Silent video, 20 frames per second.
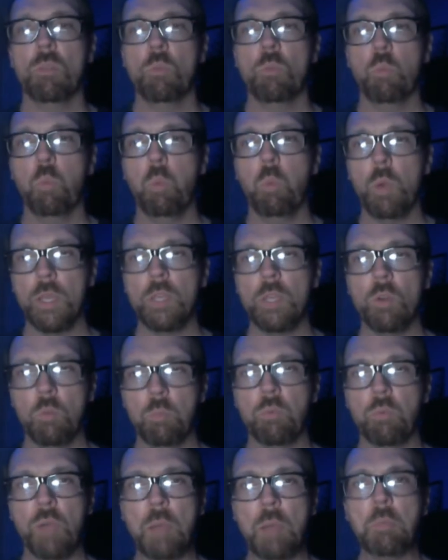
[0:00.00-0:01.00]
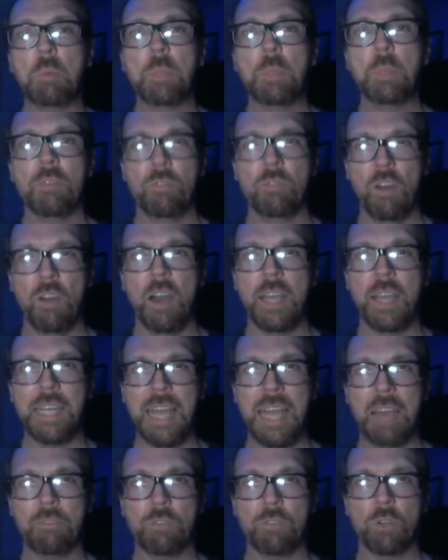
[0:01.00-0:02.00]
what you'll probably find
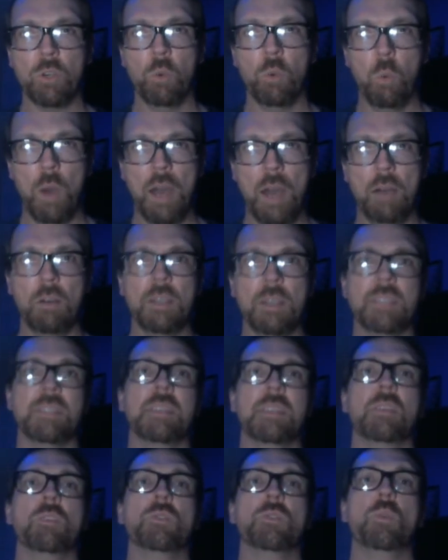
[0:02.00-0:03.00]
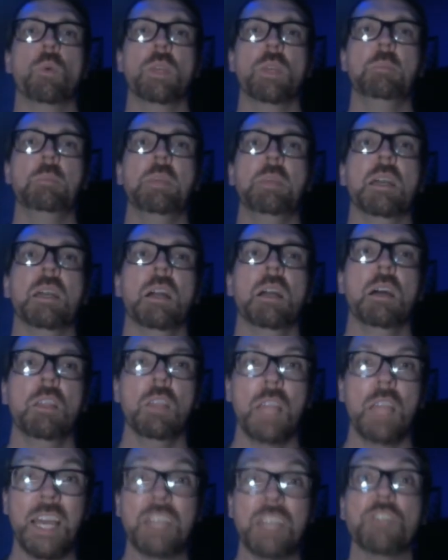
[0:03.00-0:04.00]
after a while is that there's going to be a
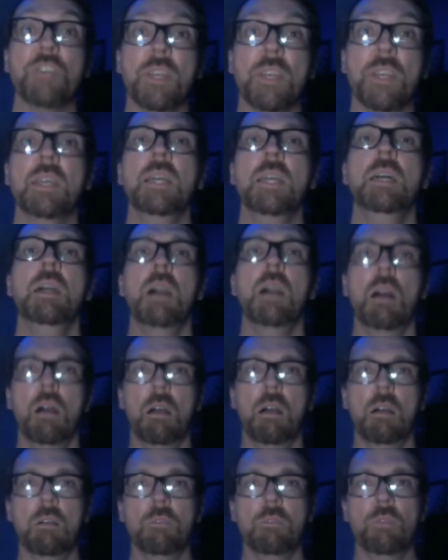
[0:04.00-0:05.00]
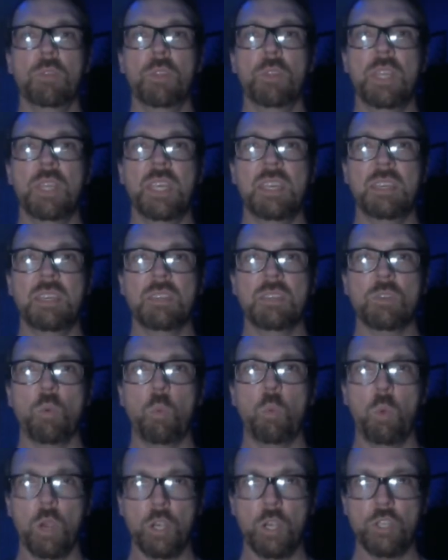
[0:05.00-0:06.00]
collection of these
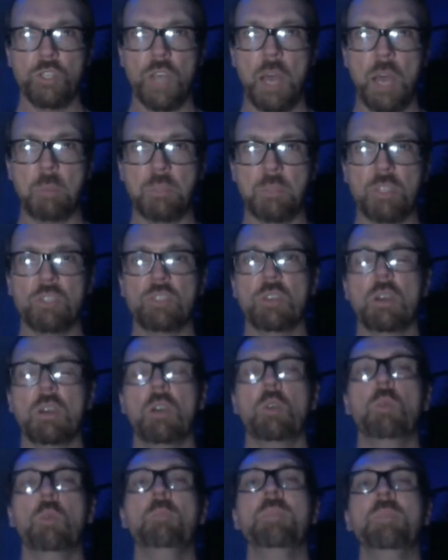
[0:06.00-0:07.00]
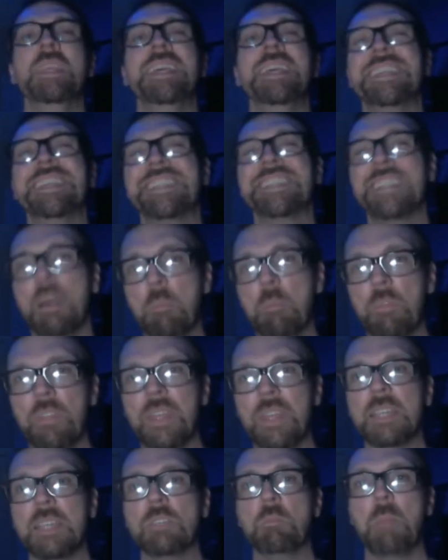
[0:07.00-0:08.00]
workshops. So some
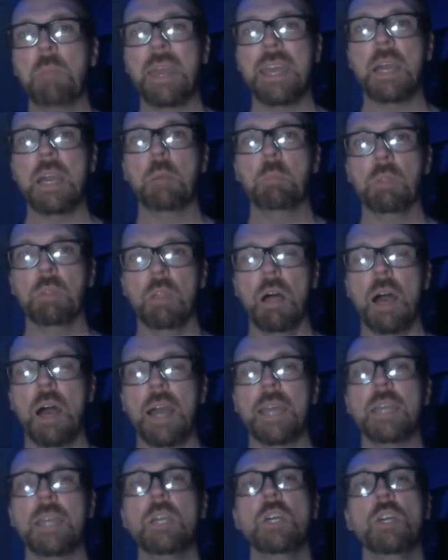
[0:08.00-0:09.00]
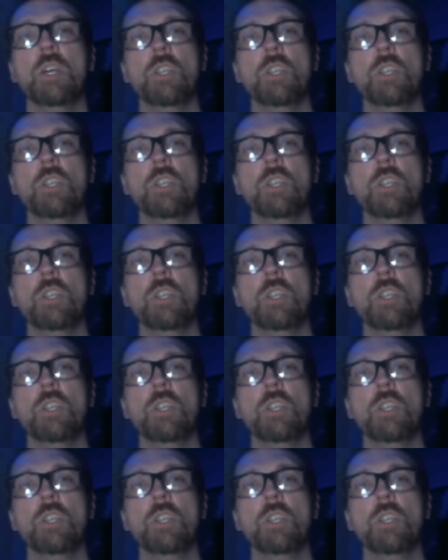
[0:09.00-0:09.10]
things may apply